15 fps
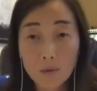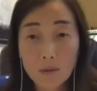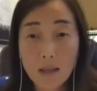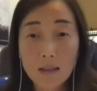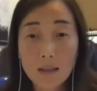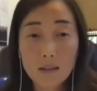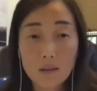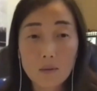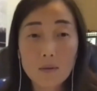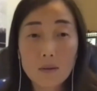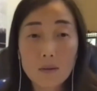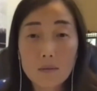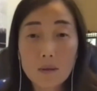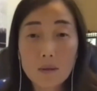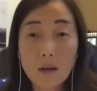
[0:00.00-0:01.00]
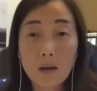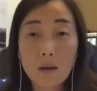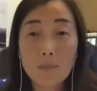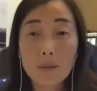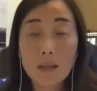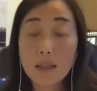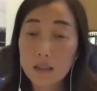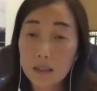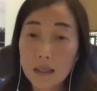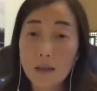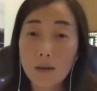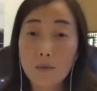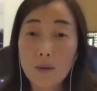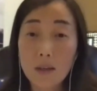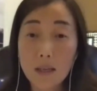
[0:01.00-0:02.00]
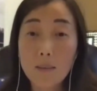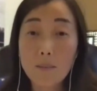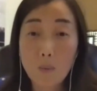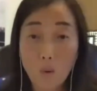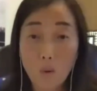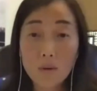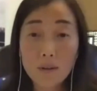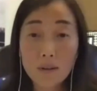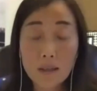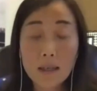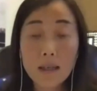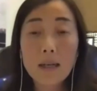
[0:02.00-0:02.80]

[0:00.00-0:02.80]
that that's kind of really important